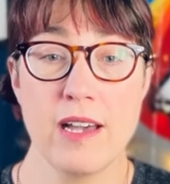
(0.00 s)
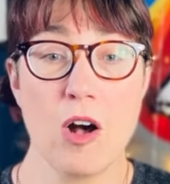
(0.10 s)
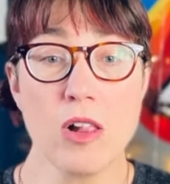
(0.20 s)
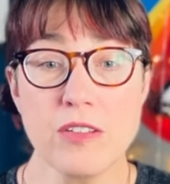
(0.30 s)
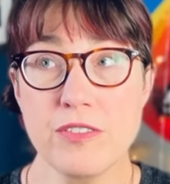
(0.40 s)

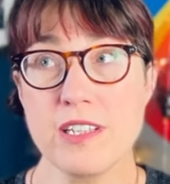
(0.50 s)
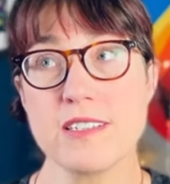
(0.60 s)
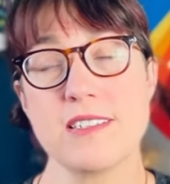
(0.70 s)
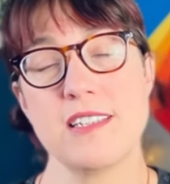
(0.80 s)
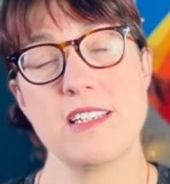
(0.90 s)
All of
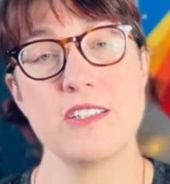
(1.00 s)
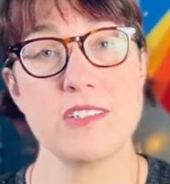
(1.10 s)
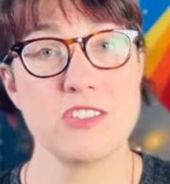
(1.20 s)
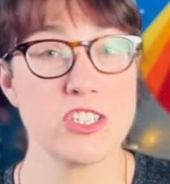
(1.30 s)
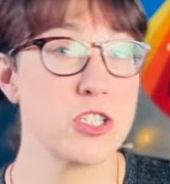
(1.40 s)
this
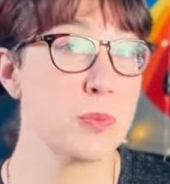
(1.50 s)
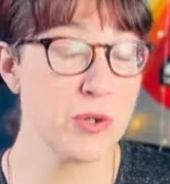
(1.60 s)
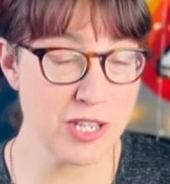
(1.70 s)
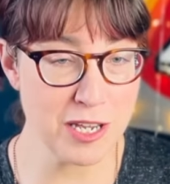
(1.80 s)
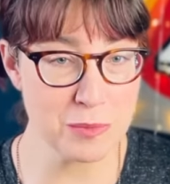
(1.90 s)
is just a
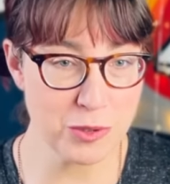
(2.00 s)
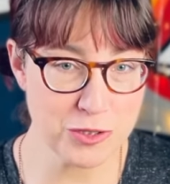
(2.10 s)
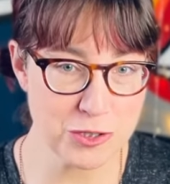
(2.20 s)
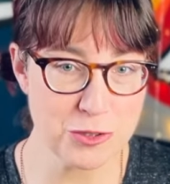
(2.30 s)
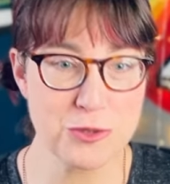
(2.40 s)
preamble
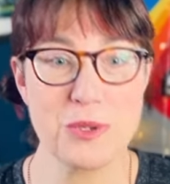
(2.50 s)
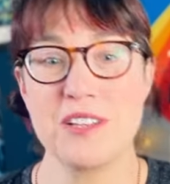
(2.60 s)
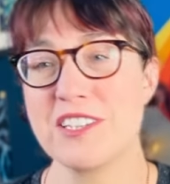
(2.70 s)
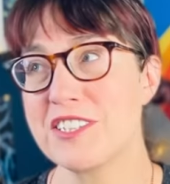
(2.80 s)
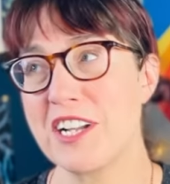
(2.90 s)
to
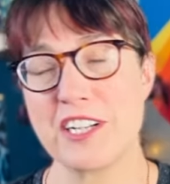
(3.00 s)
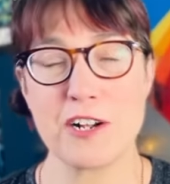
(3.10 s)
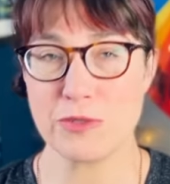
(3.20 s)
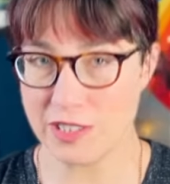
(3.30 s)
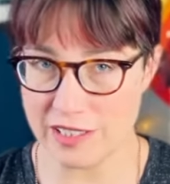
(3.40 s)
the study I'd really